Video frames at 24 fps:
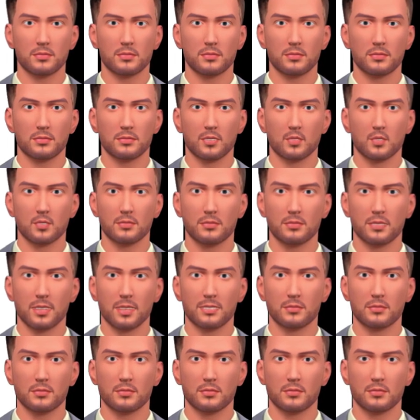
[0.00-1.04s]
Higher
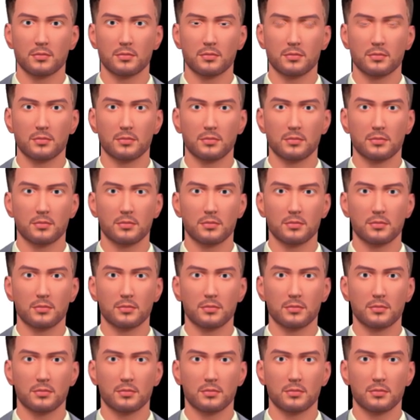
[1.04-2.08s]
fees. SIFs may
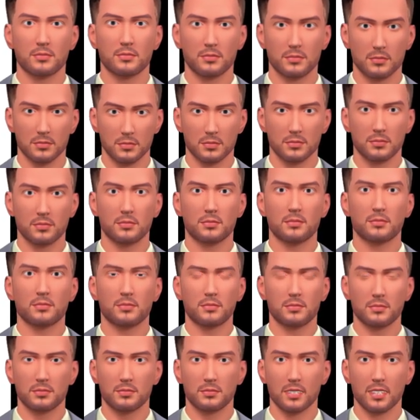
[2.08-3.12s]
charge higher fees
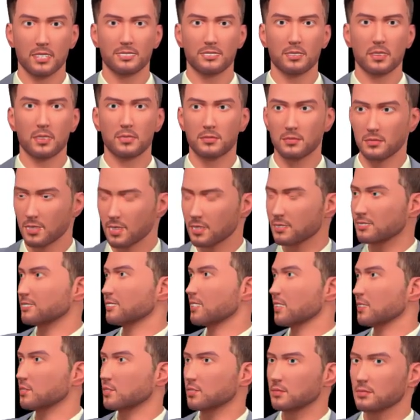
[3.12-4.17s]
compared to traditional
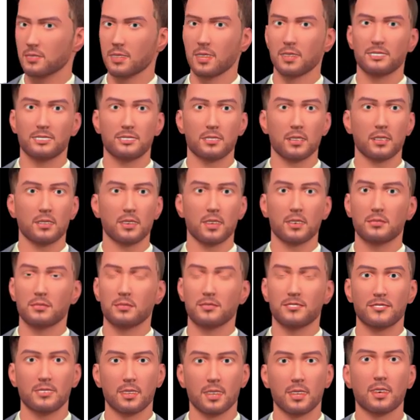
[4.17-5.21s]
mutual funds due to the
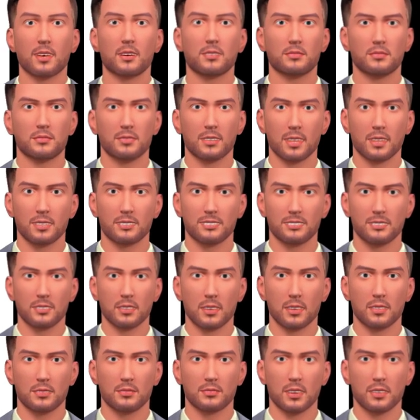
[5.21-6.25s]
specialized management
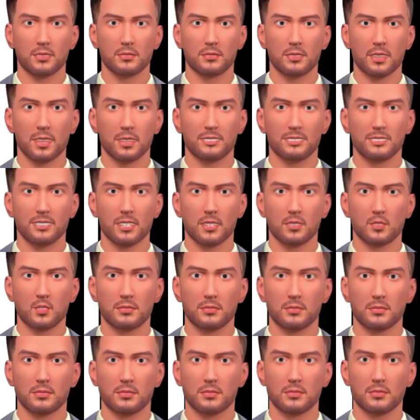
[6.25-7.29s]
and research required.
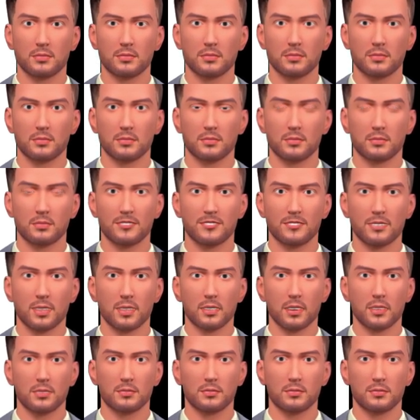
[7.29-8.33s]

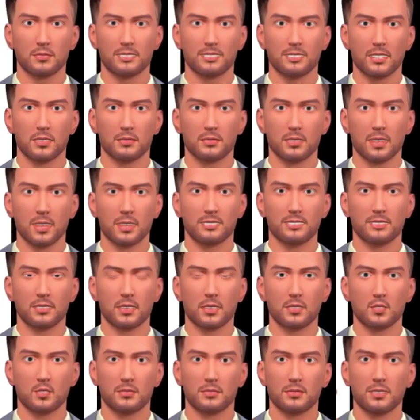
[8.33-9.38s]
Disclaimer: investments
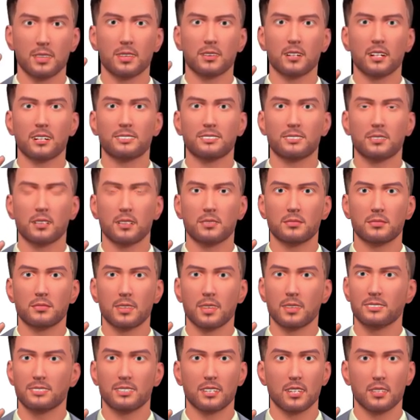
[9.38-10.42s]
in the equity market
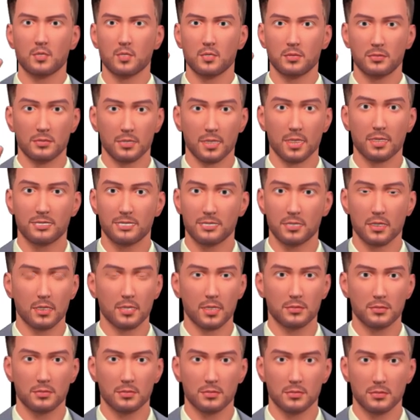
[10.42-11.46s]
are subject to market
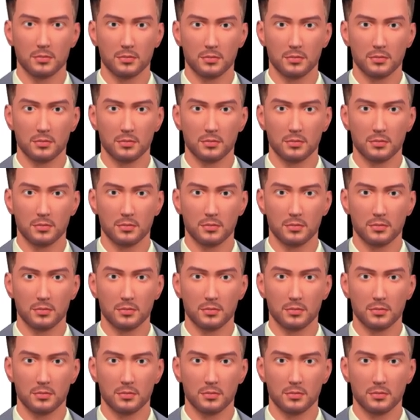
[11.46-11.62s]
risks.